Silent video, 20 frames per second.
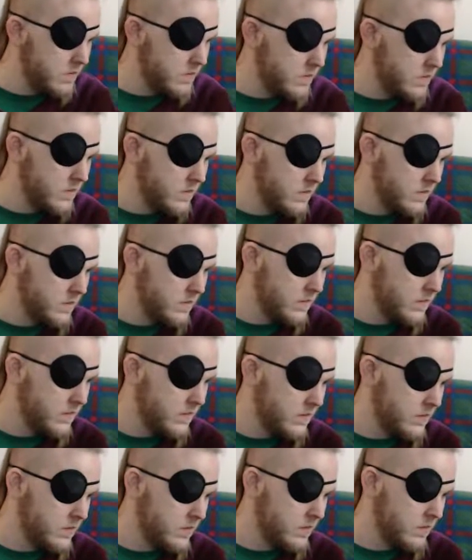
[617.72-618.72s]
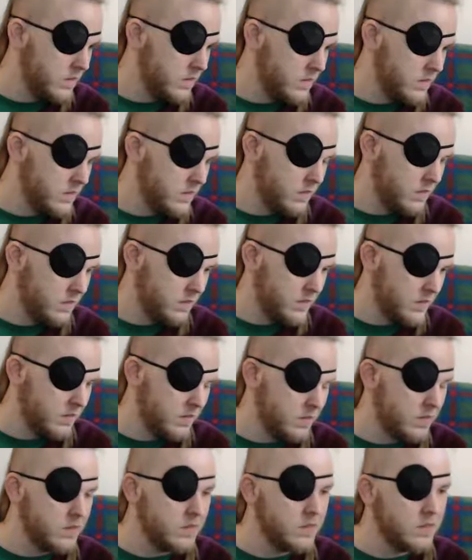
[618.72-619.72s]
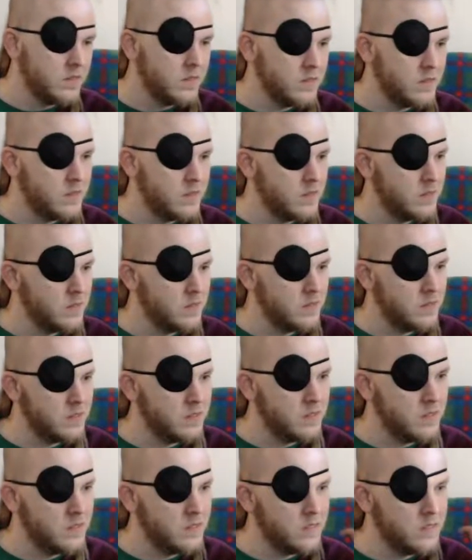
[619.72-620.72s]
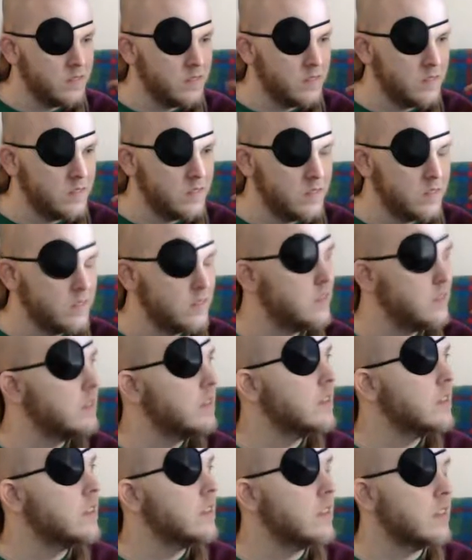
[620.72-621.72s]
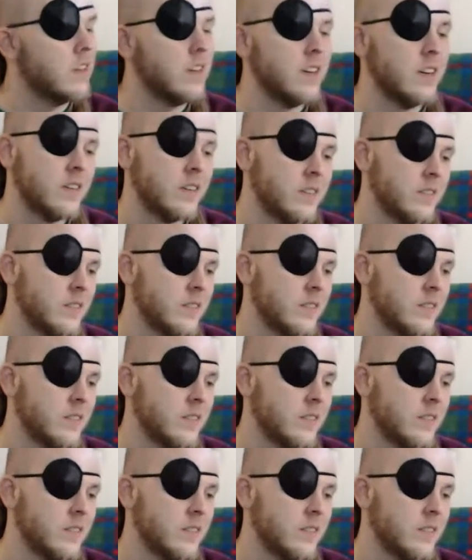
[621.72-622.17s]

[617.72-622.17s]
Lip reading: This person isn't speaking.